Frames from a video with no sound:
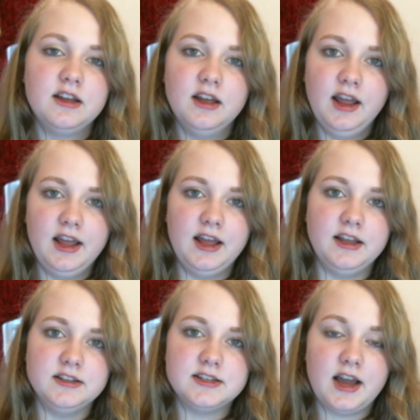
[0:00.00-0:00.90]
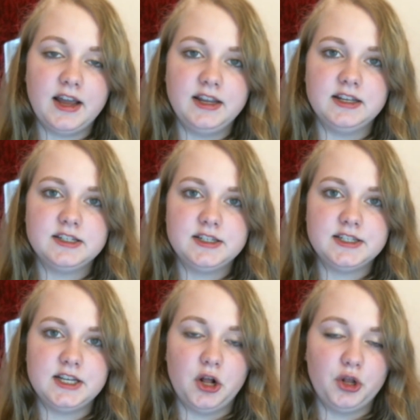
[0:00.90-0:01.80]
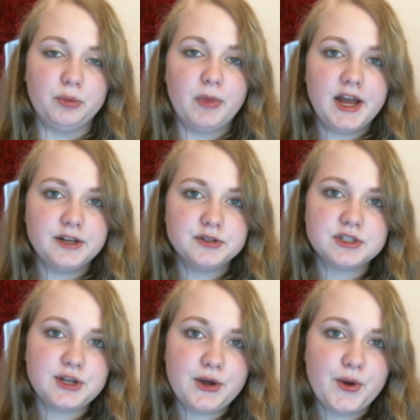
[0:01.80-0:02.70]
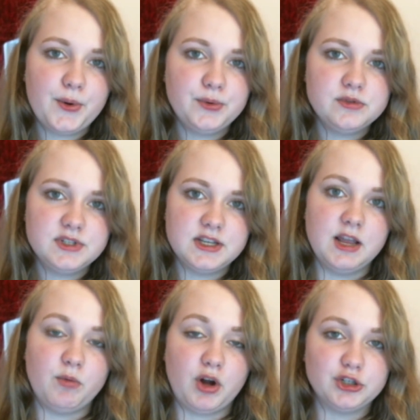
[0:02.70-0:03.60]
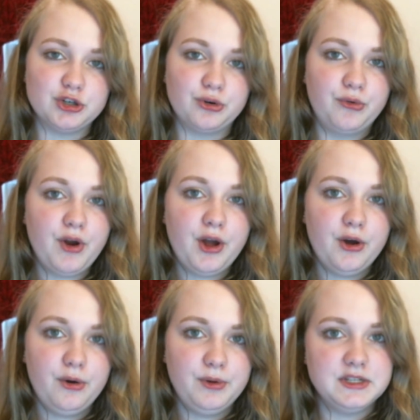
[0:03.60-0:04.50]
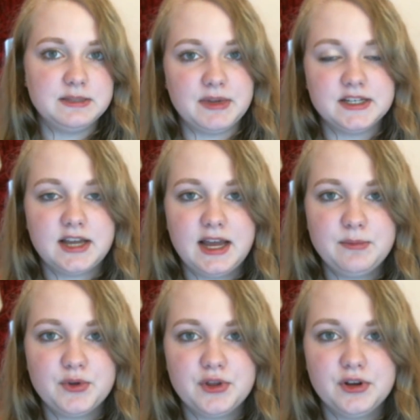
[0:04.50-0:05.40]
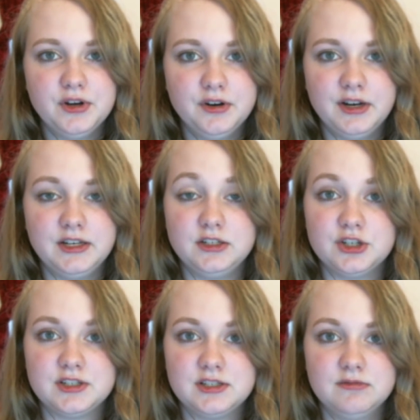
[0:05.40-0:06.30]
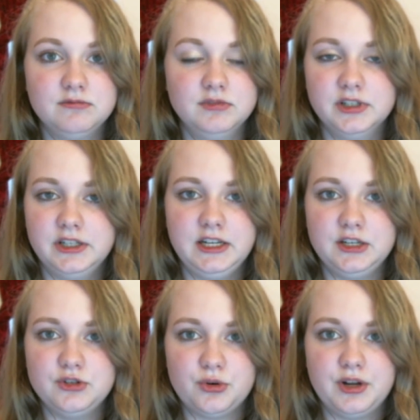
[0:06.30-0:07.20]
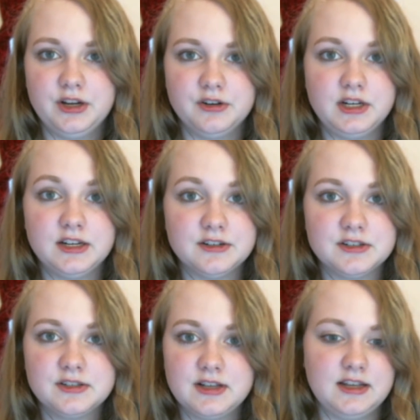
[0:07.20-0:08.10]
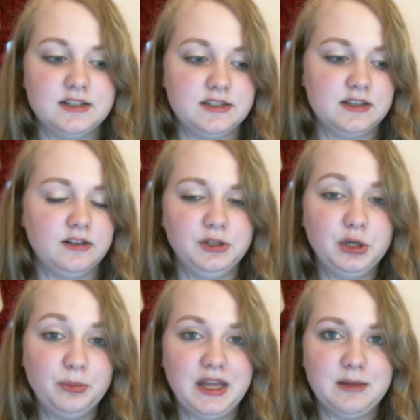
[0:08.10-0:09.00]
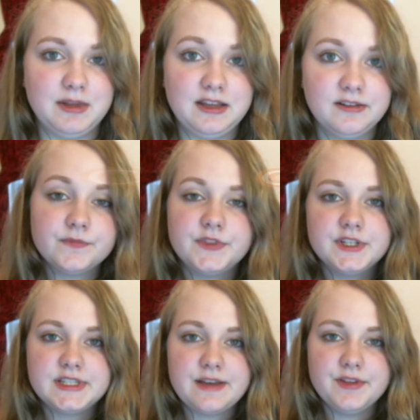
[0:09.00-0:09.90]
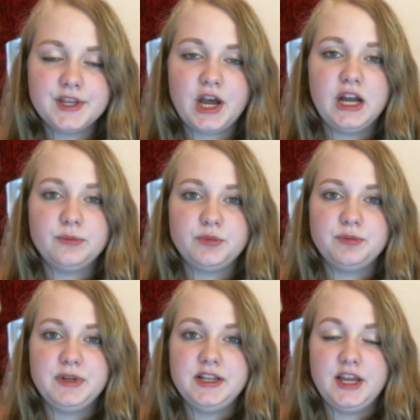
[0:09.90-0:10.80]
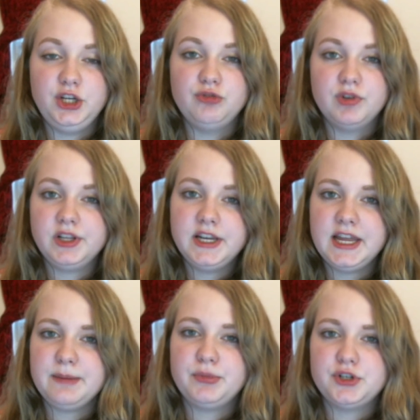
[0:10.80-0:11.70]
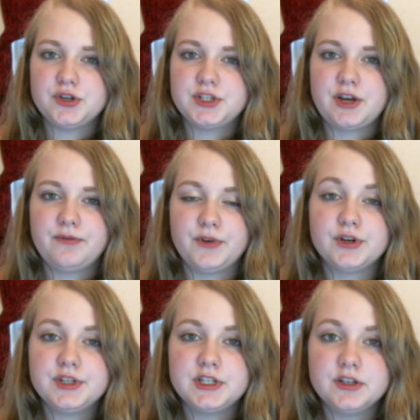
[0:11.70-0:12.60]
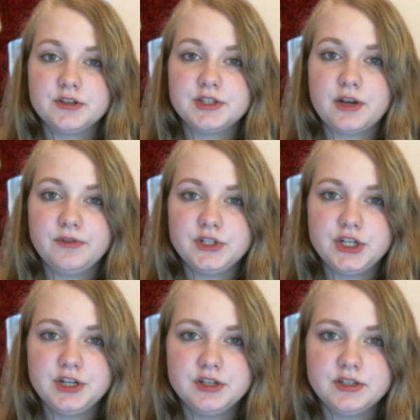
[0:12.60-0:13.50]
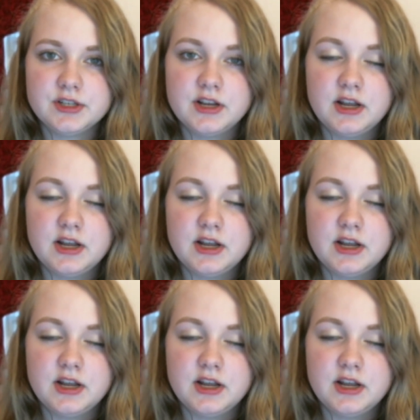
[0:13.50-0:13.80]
And I get to see all her milestones and watch her grow and spend time with her and just really enjoy her years as a little baby. The seventh con would be that you really can't put yourself first in your selfish years.